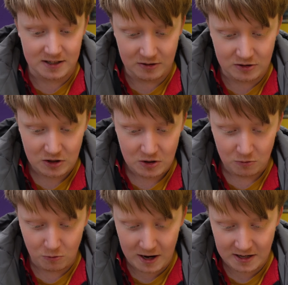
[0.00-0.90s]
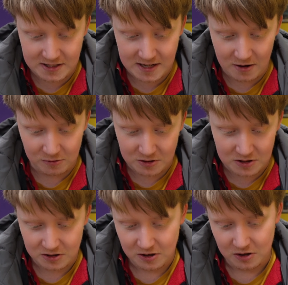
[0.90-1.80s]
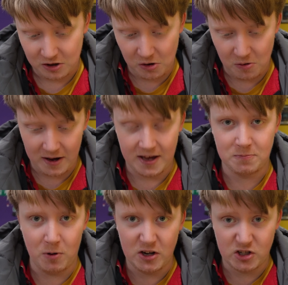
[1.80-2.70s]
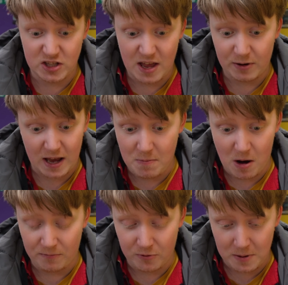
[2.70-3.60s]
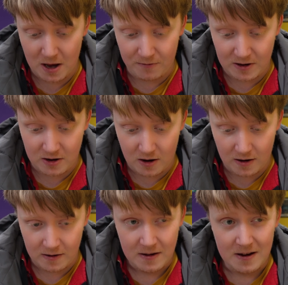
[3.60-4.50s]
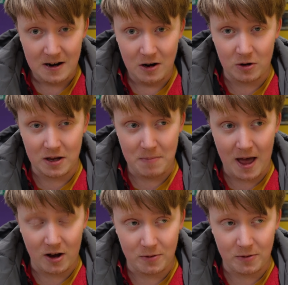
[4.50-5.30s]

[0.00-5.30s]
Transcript: and raid sounds cute, I guess, but it just never came up for me. I think looking back,